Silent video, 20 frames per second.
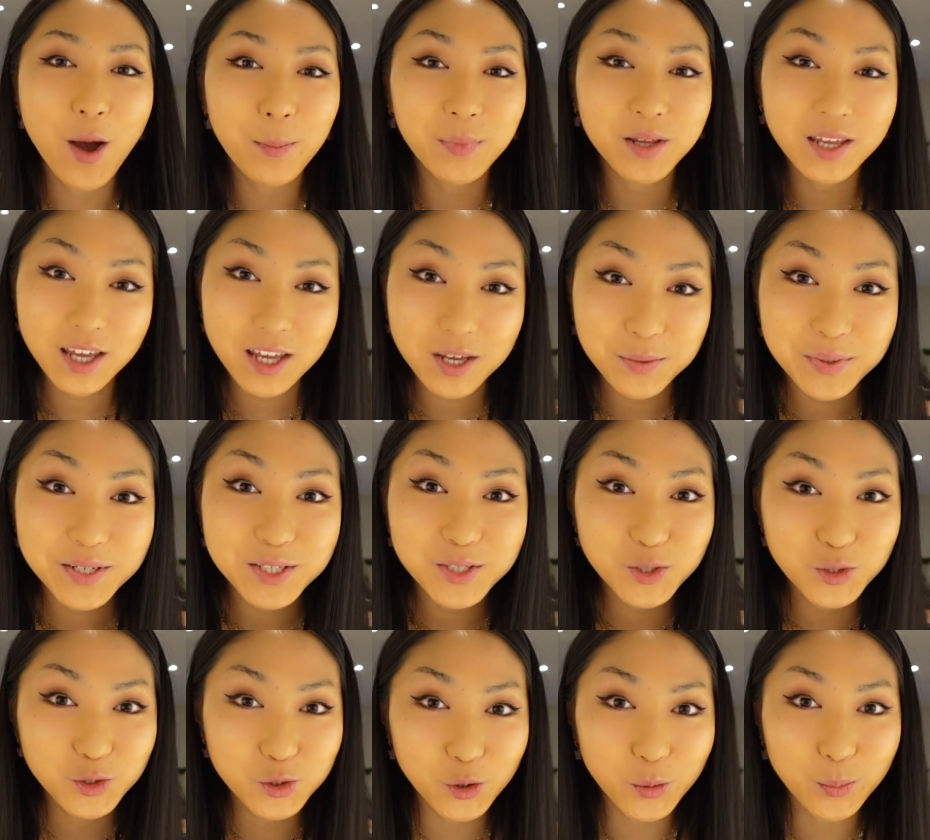Kiwi
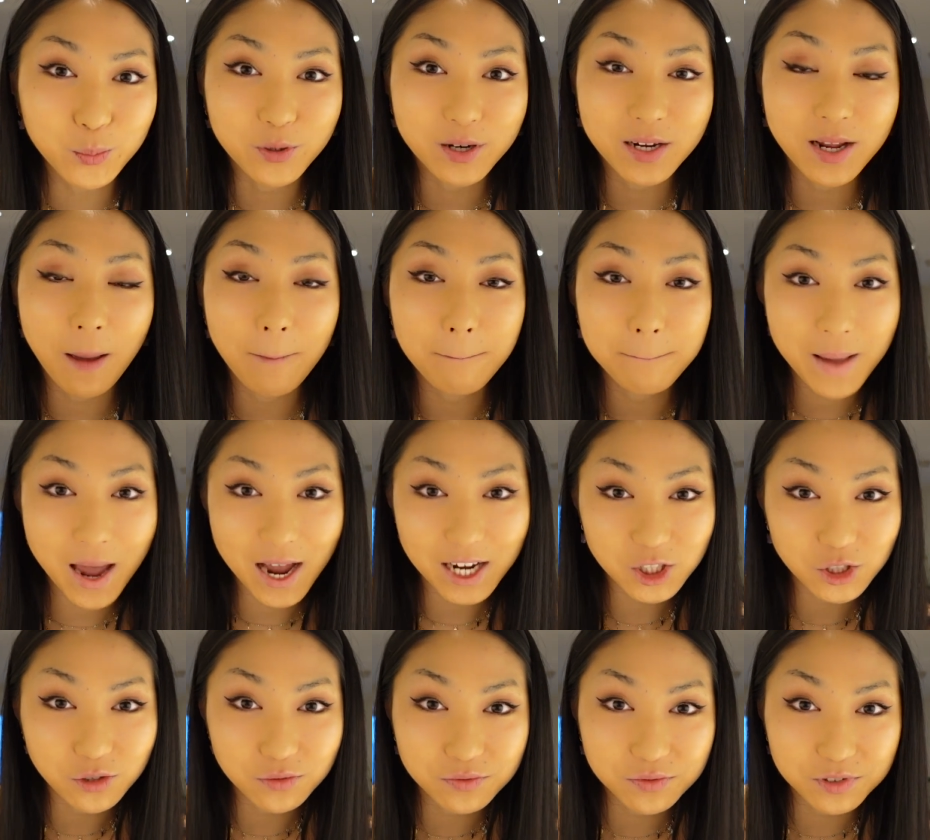Strawberry,
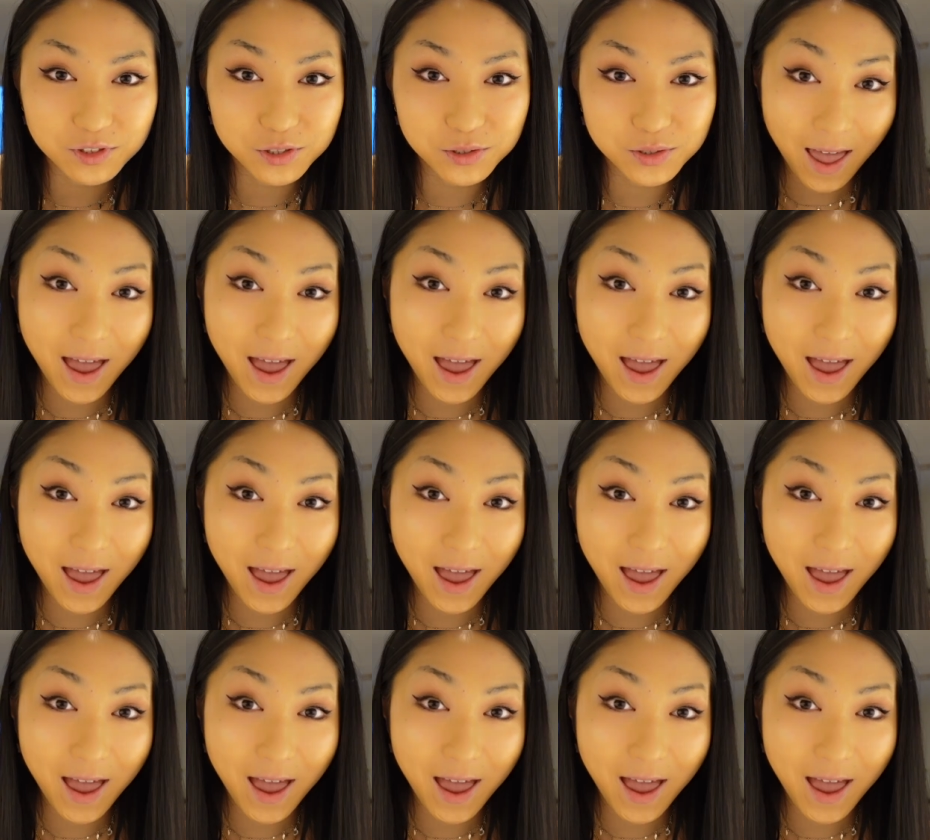Passion Fruit,